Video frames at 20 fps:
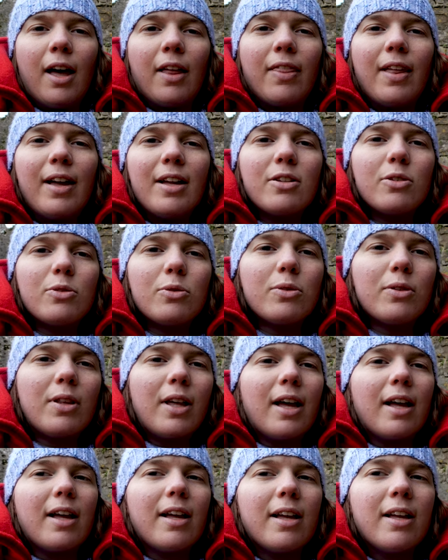That door
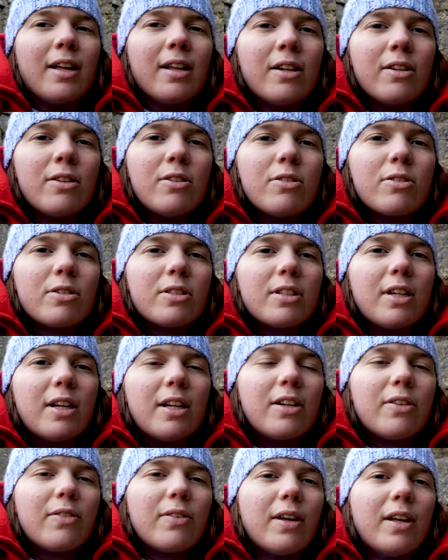there looks
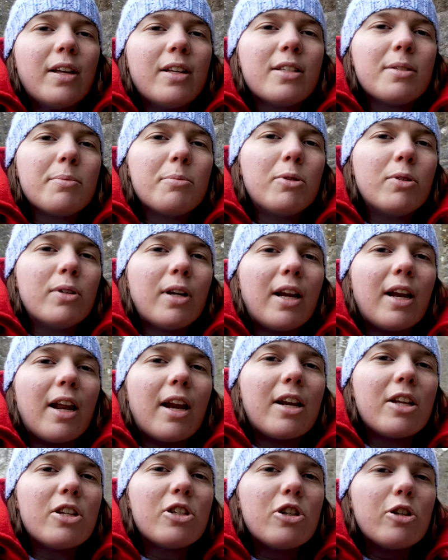kind of small and
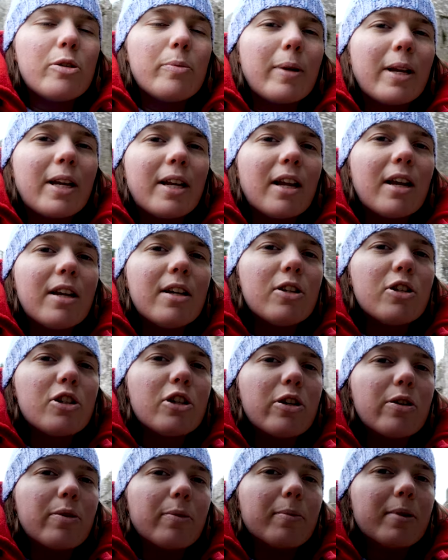unassuming and I
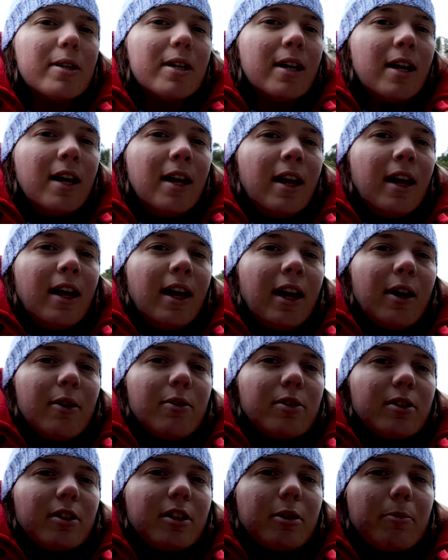assumed
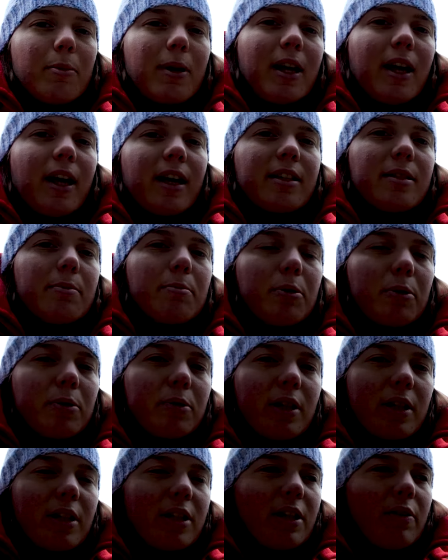it's just going to be a small,
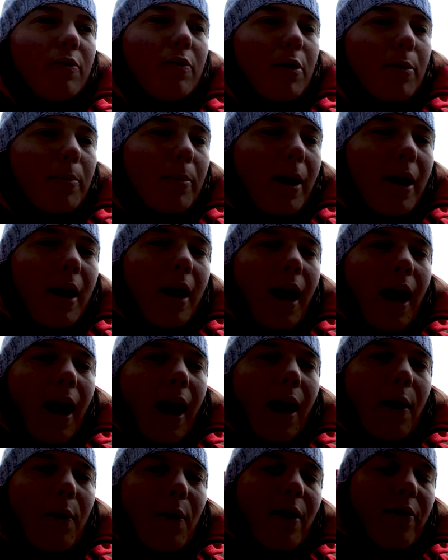dingy room.
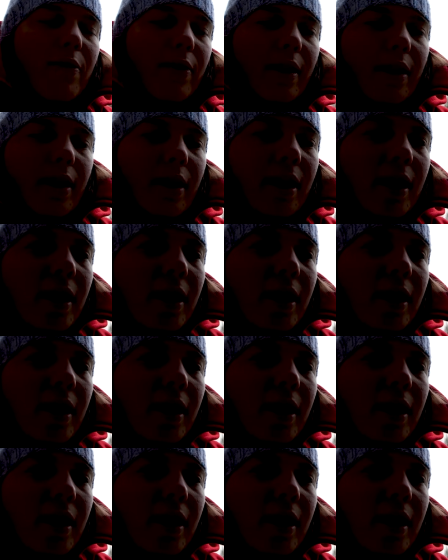However,